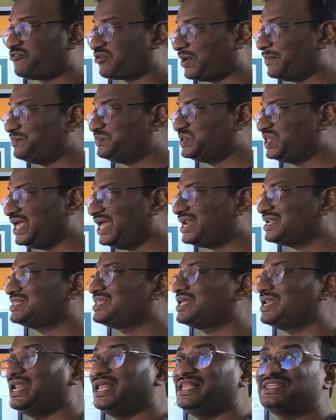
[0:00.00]
From there
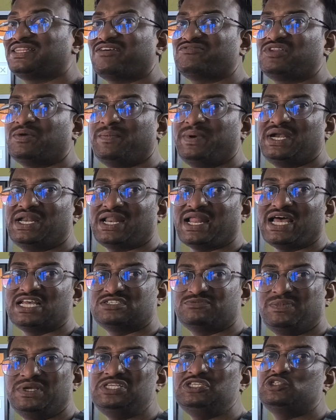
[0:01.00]
the length of the meter
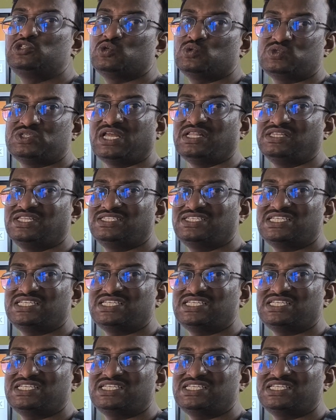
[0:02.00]
has been chosen.